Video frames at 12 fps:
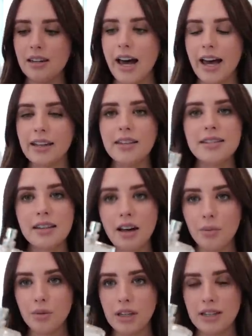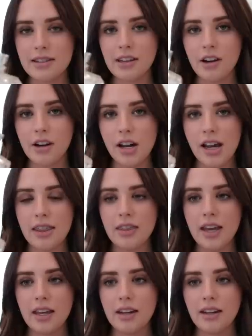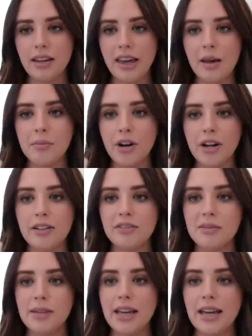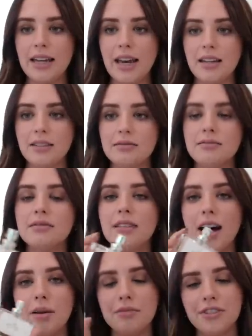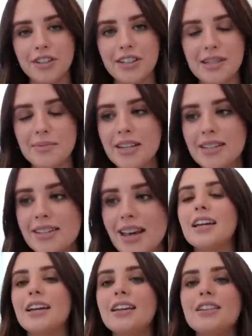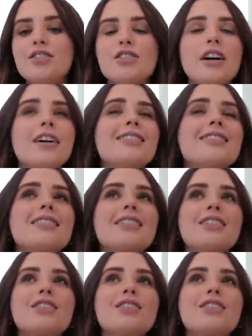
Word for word: I had this a couple years ago and then Gabe got it for me again um, for Christmas. It is just